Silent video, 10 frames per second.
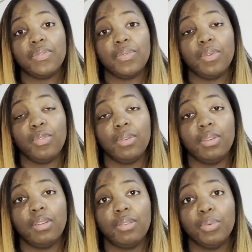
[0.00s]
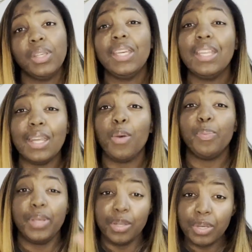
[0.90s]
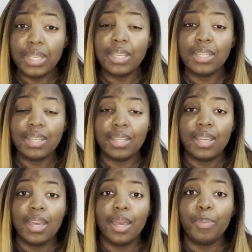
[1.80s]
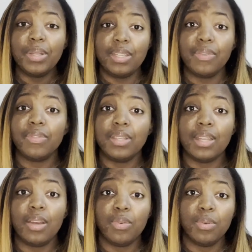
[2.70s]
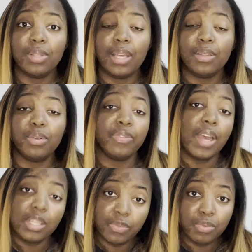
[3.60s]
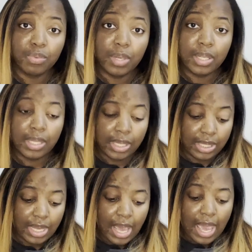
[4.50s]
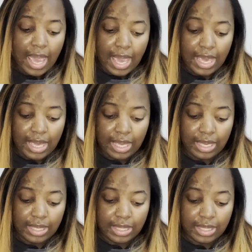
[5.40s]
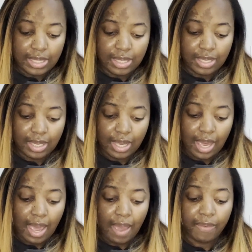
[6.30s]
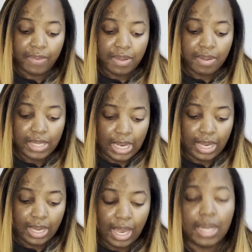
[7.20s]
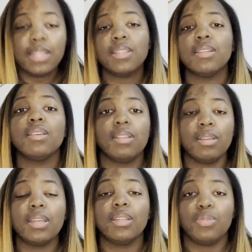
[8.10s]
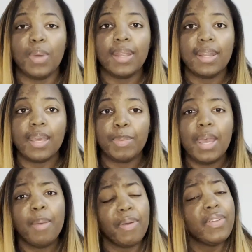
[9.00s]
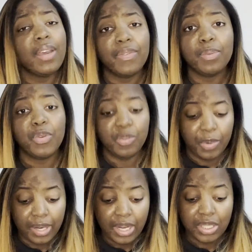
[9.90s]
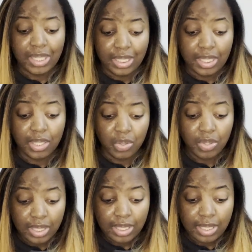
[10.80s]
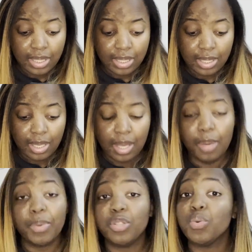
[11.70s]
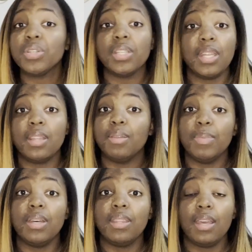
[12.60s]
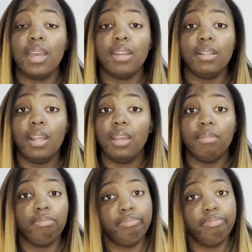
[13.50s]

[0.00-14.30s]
on really eating out, period, but definitely not on like little fast food runs. And I feel like I need to look into YNAB. But I feel like for the most part, I actually did do this, but towards the end of the month, I kind of like